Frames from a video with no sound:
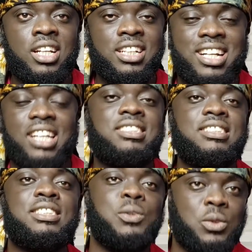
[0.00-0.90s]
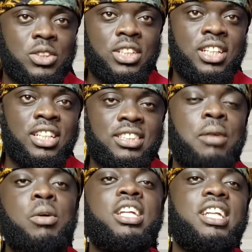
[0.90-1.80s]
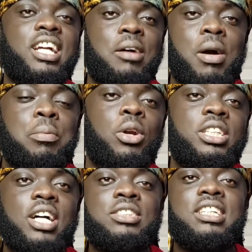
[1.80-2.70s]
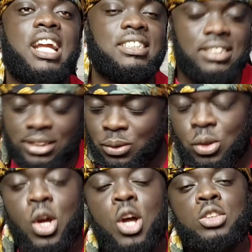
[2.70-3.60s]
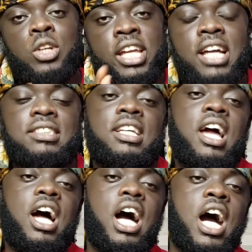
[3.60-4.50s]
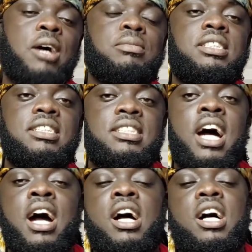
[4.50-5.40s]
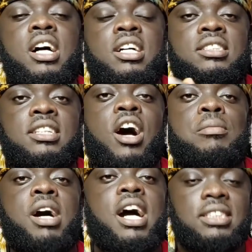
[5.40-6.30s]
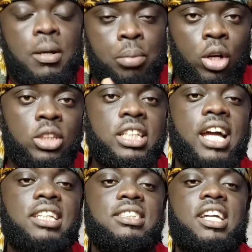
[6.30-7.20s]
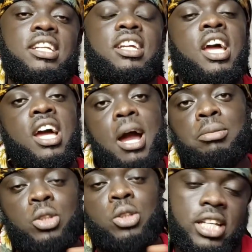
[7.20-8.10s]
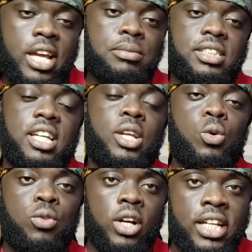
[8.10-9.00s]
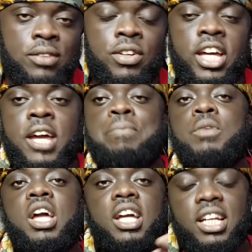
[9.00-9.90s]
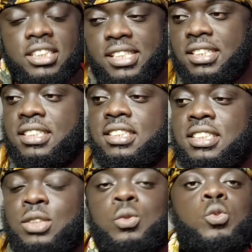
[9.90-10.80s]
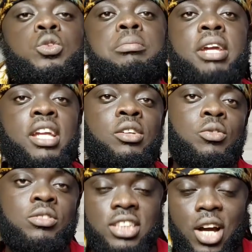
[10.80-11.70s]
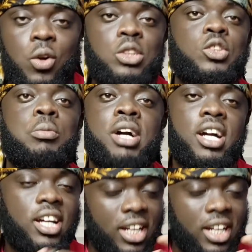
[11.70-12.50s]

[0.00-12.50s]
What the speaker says: Gratitude. Somebody they come apologize with gratitude. So yes, Salma has apologized, and I'm sure say MTN they will forgive her, and yes, she will remain their customer,